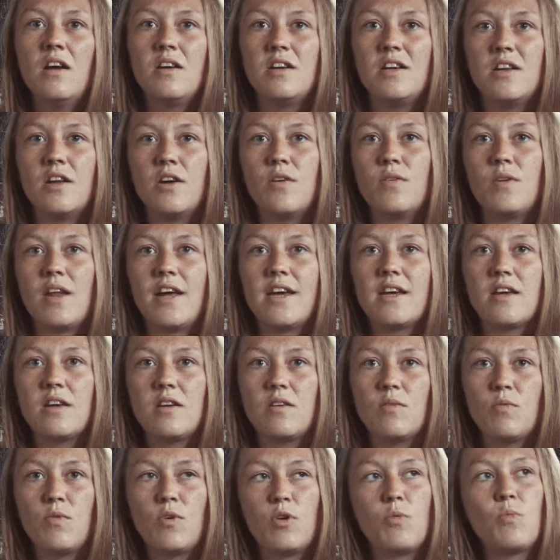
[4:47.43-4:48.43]
you know,
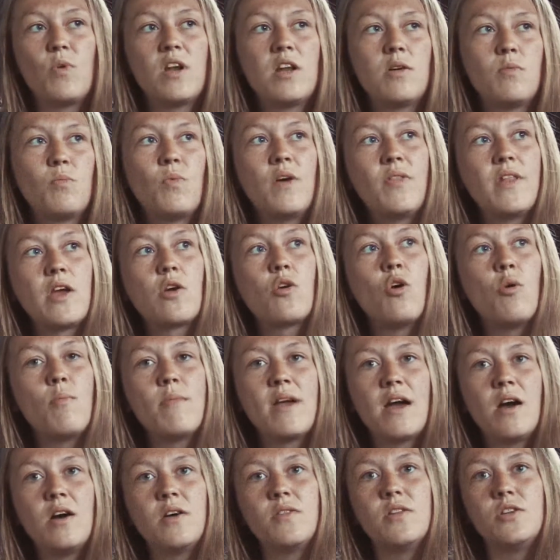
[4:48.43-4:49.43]
like when they cut
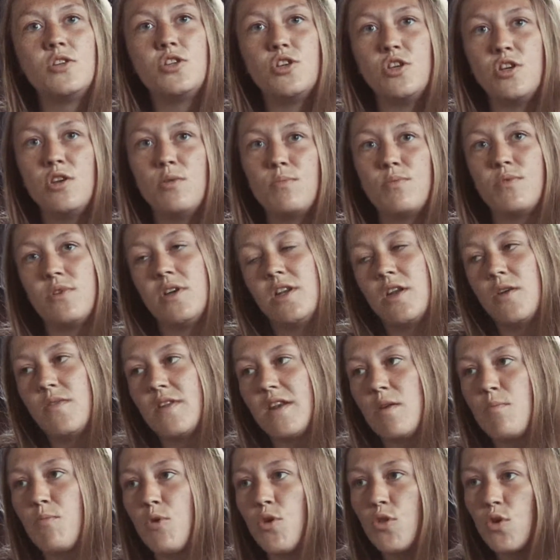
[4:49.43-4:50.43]
me out of the tube, you know, they
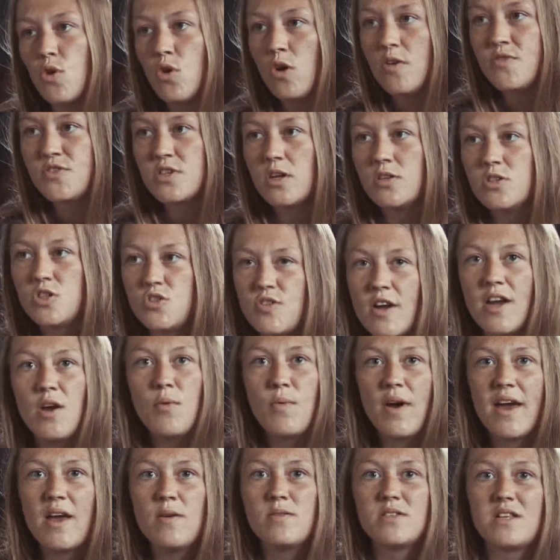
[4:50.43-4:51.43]
didn't put the cuffs on straight away.